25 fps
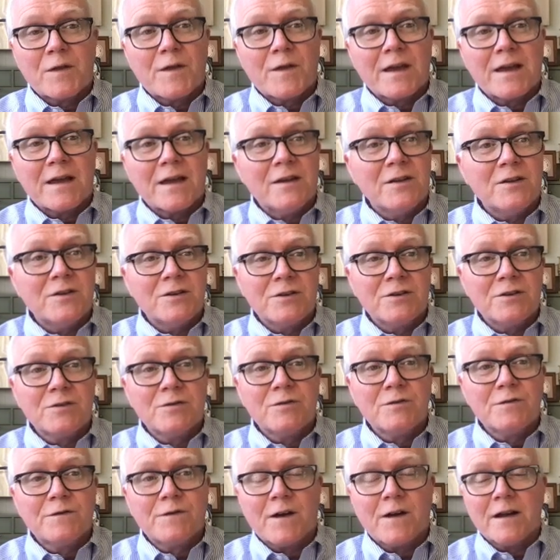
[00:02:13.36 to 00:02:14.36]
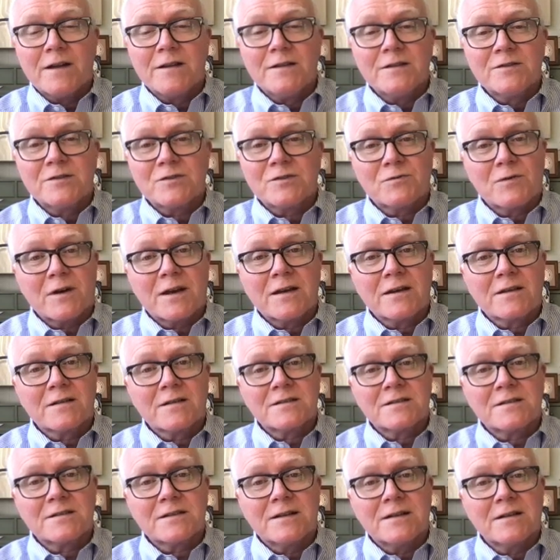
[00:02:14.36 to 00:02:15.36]
they can do, find
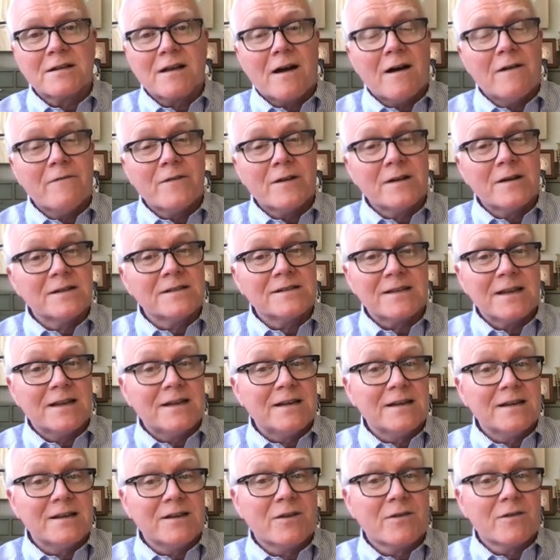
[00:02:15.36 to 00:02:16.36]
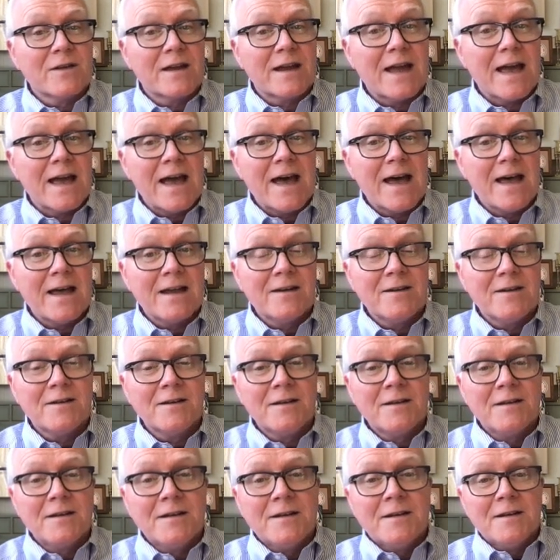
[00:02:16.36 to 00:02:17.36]
strengths and confidence they didn't know they had,
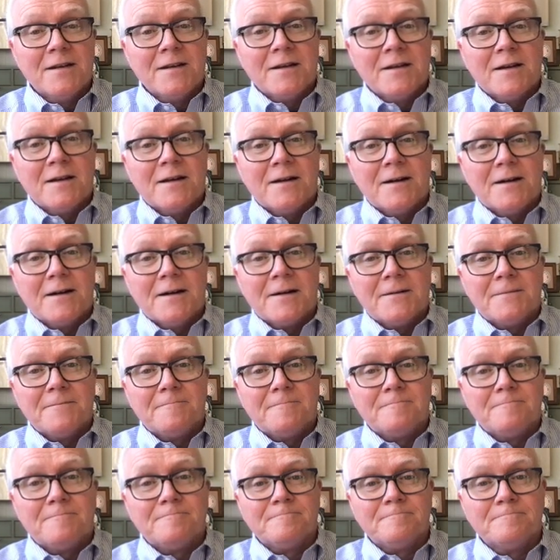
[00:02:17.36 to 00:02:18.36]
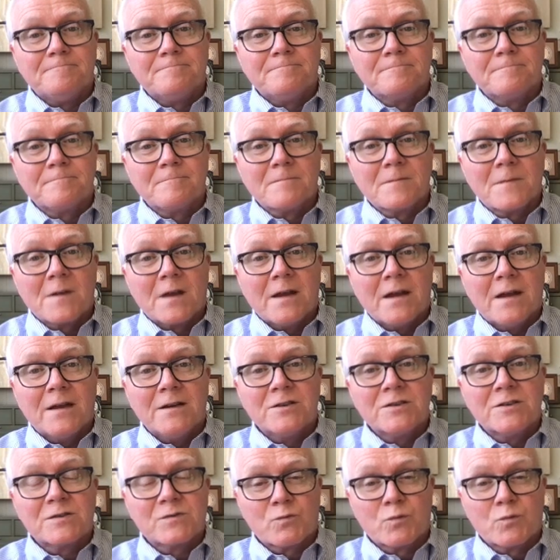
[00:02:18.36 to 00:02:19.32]
um, and just